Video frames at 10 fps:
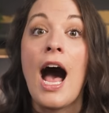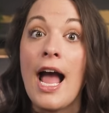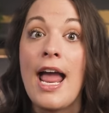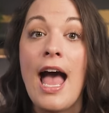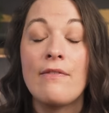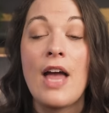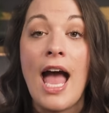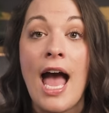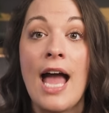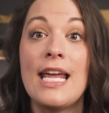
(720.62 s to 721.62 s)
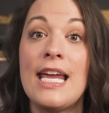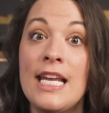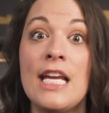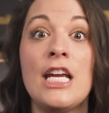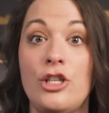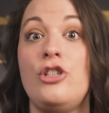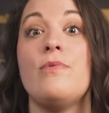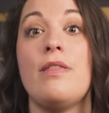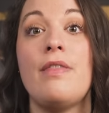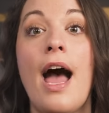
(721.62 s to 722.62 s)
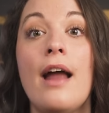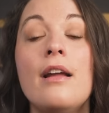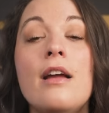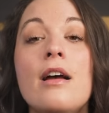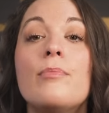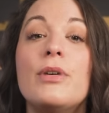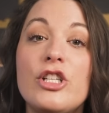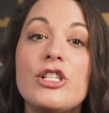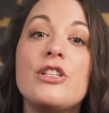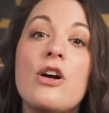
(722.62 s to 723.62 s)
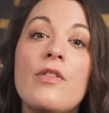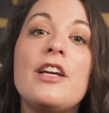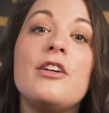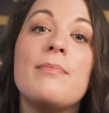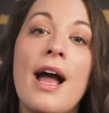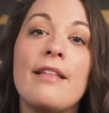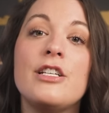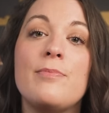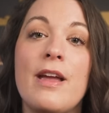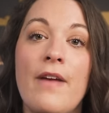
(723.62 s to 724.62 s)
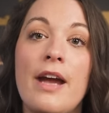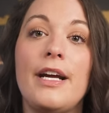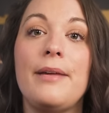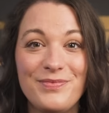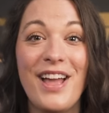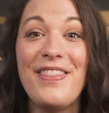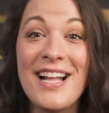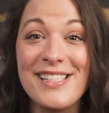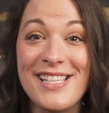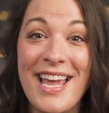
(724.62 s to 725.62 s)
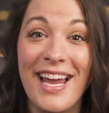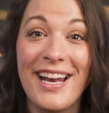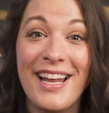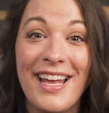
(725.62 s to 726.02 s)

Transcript: I haven't had any issue with that, but just know that your mileage may vary. And that's it.